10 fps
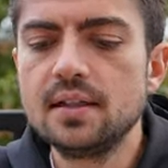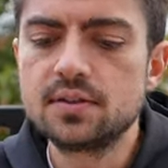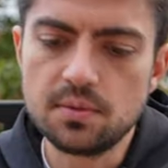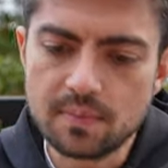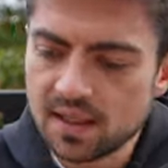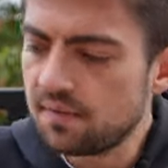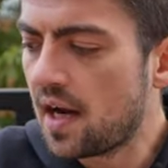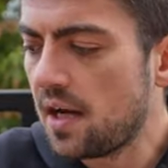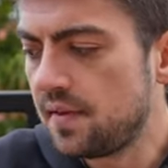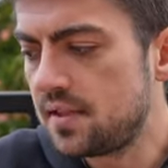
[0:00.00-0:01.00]
So the Mach
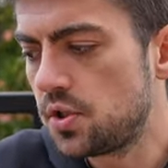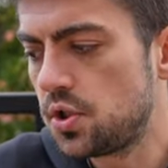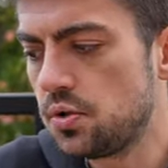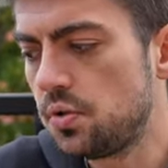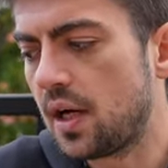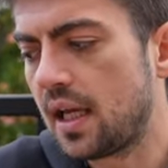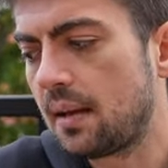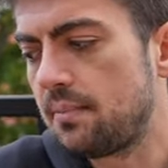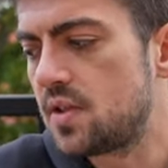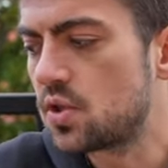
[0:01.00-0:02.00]
5 is the shoe I
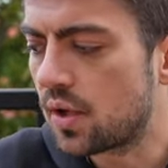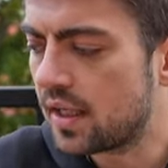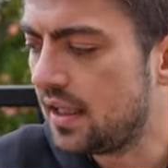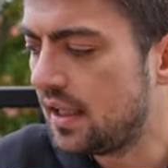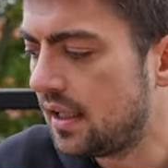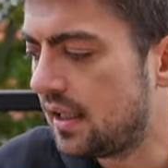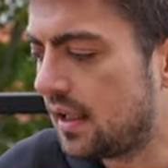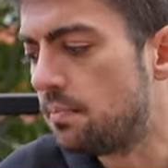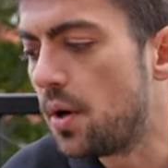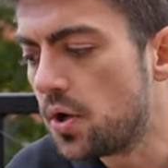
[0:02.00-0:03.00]
am striking
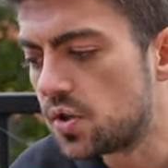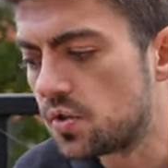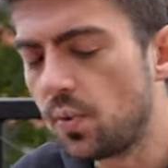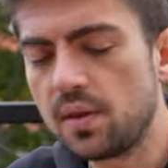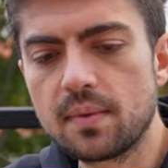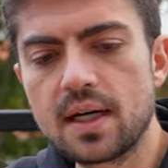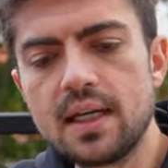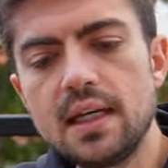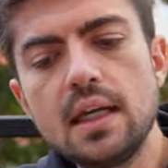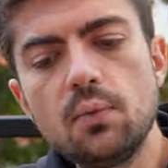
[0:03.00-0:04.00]
the most with
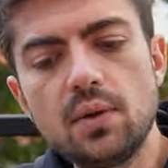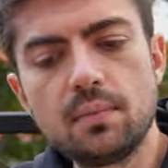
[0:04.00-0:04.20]
my